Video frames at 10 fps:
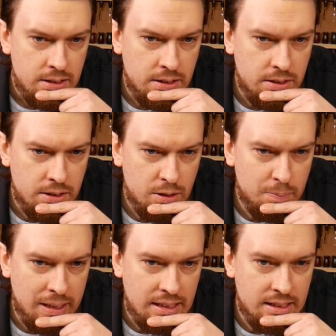do two
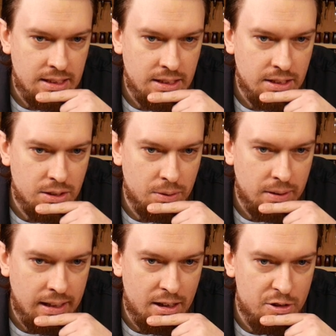back stitches
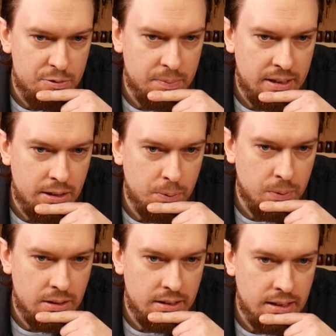or however many you
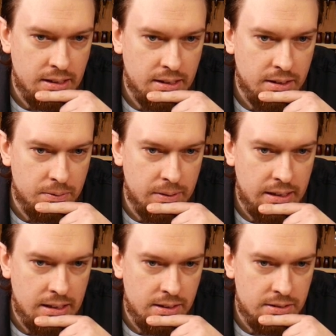want, then cut
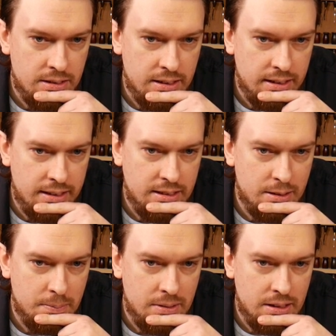really close to the
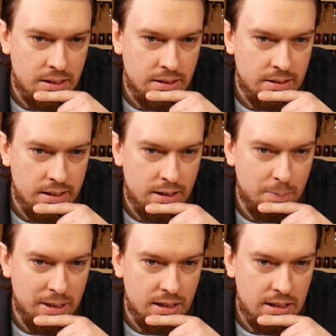item, then use a little
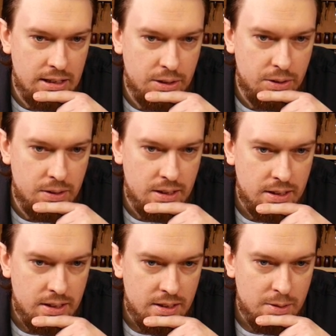bit of glue
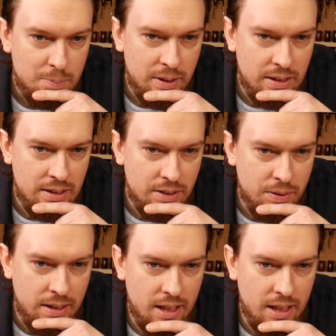poking the throat.